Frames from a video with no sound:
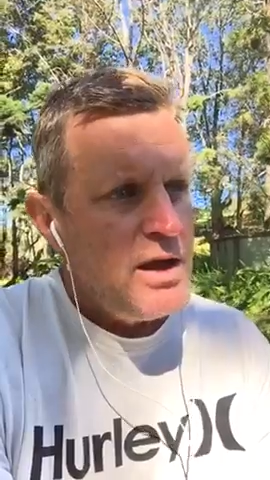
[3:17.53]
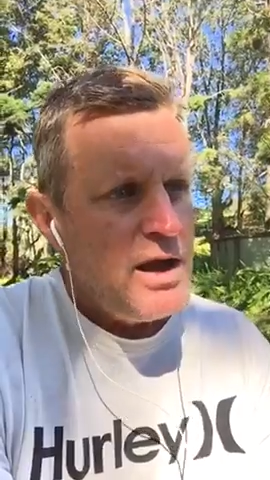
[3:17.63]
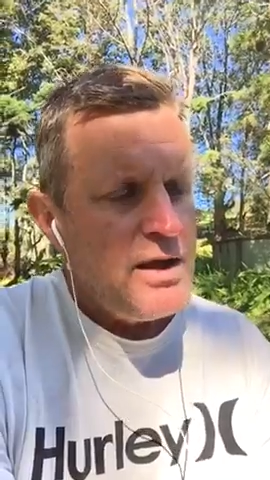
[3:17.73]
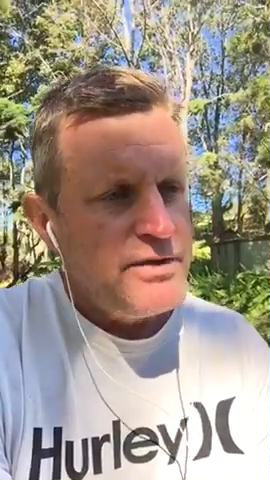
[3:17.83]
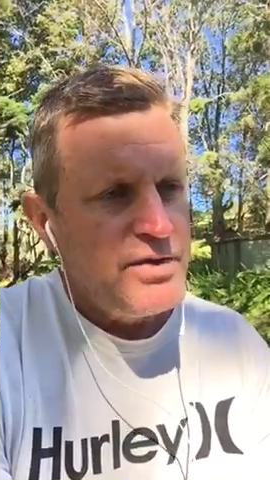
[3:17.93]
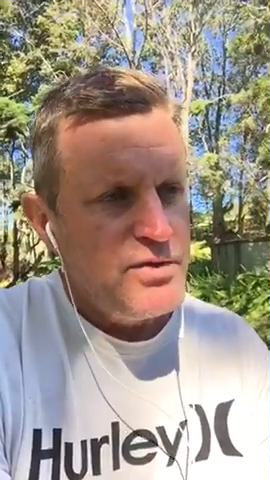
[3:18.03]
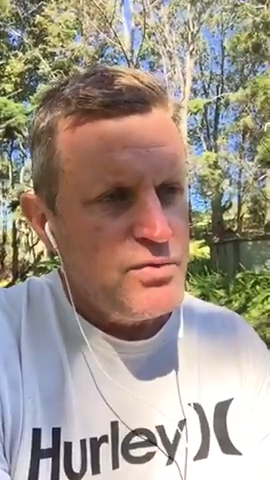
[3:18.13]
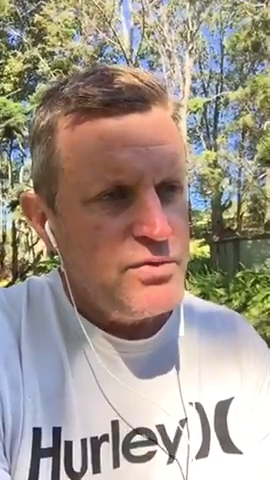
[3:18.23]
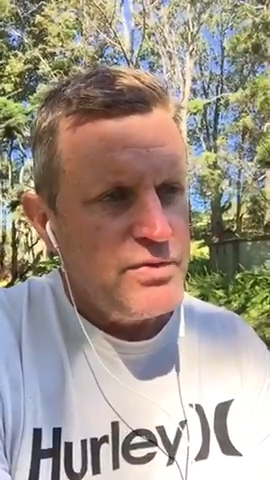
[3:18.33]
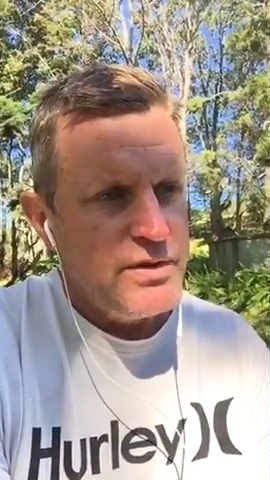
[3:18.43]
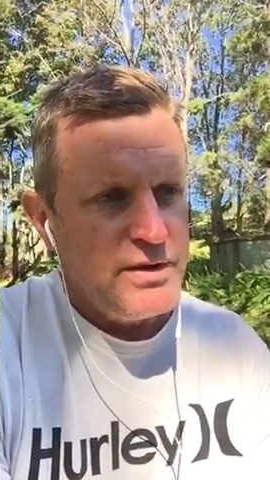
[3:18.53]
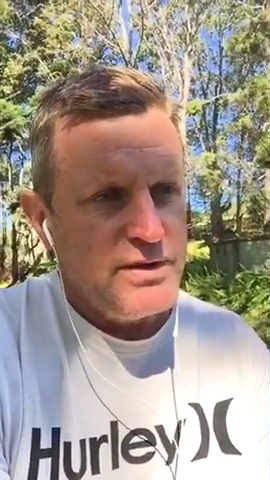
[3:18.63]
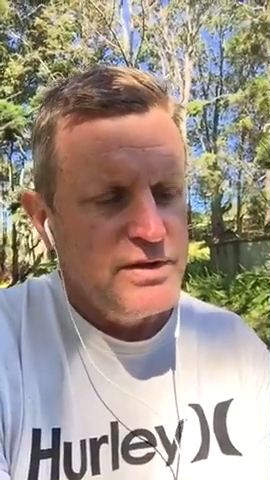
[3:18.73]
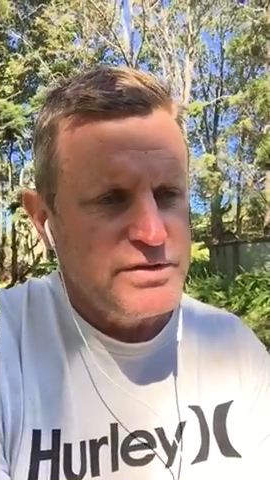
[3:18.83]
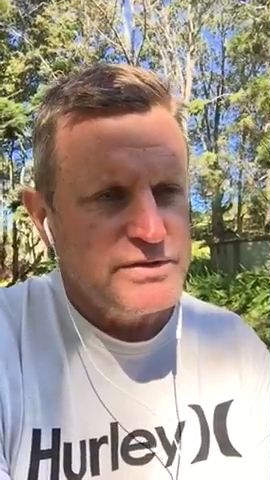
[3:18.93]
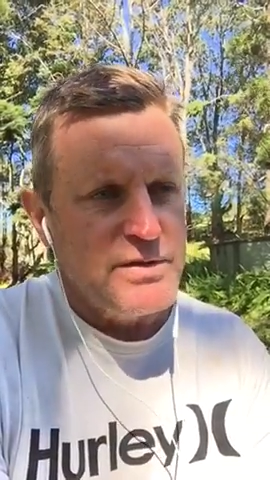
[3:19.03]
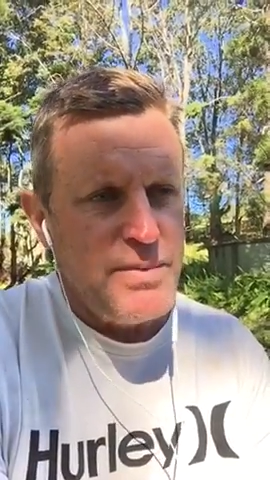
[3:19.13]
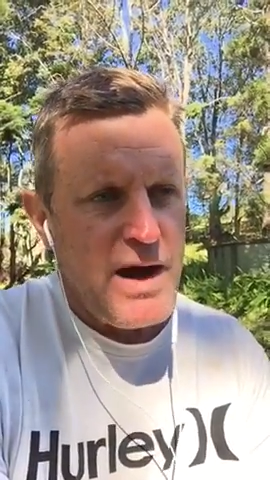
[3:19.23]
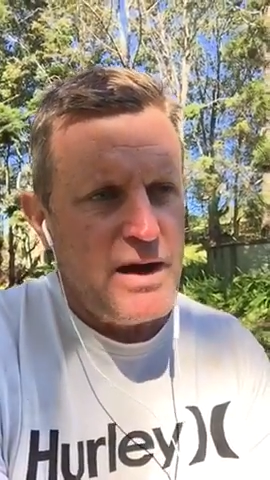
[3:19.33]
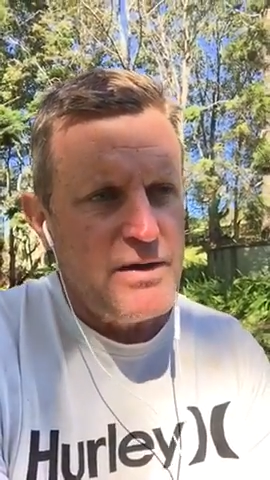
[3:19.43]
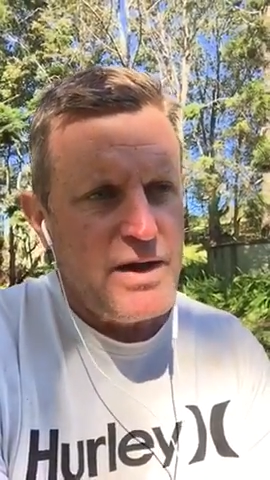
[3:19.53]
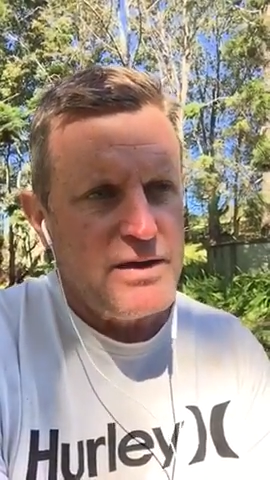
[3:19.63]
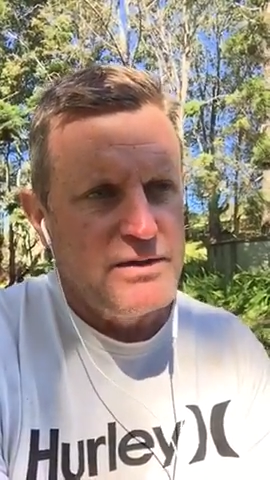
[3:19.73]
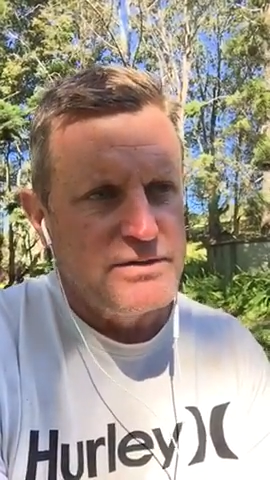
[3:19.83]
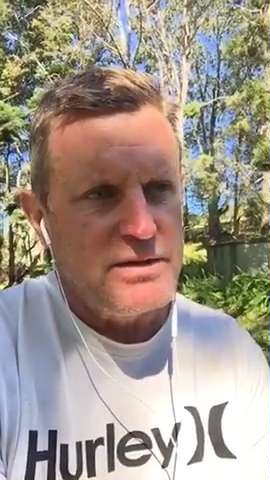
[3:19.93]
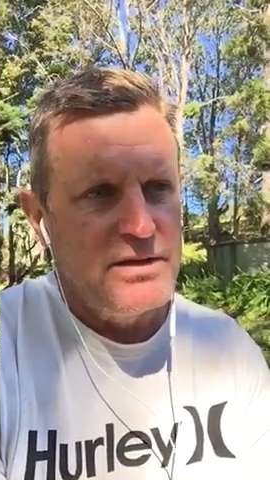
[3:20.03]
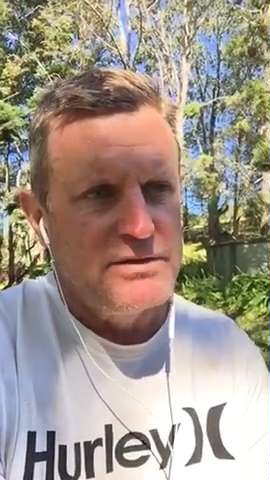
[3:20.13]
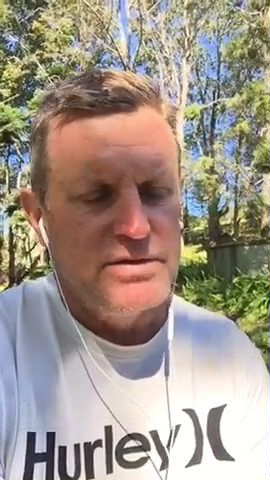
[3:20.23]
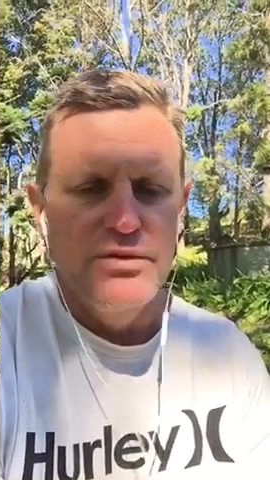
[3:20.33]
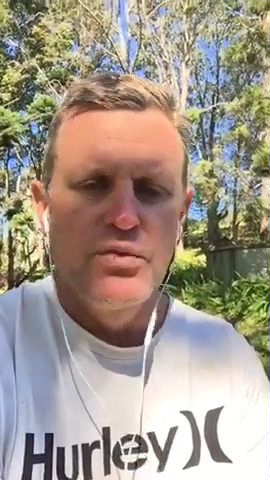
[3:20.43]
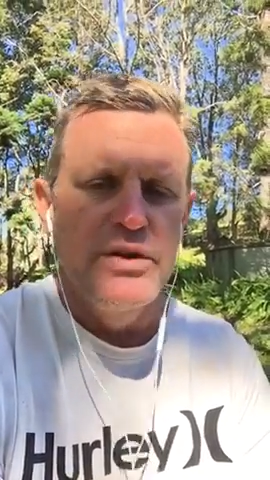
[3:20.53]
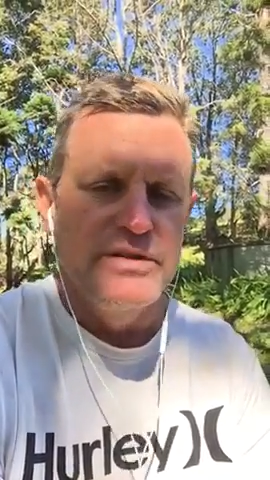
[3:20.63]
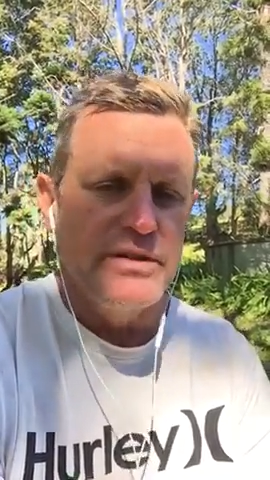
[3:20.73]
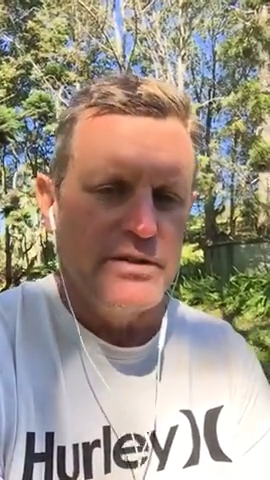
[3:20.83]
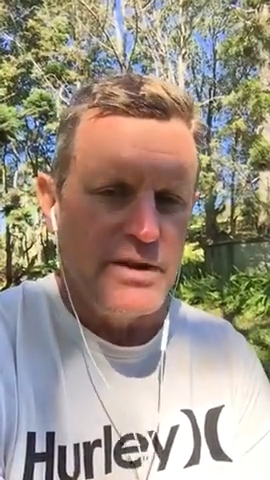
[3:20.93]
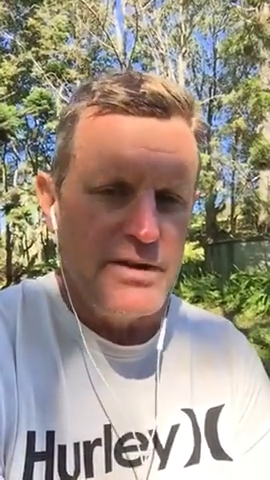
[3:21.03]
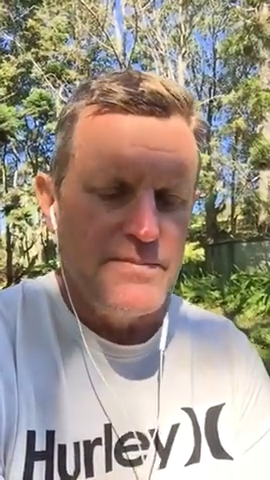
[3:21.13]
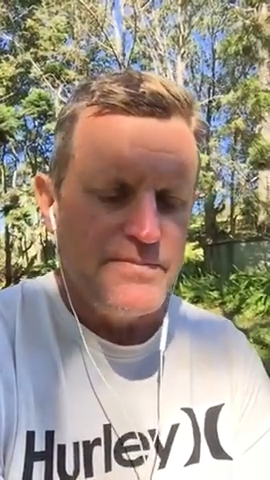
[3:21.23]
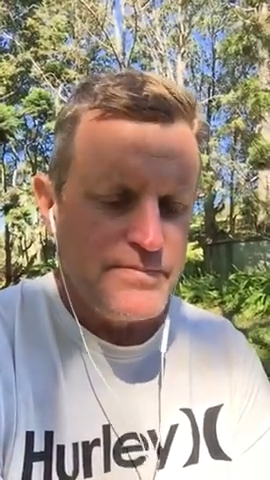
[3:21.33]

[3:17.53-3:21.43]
And the interesting part of that is, until recently,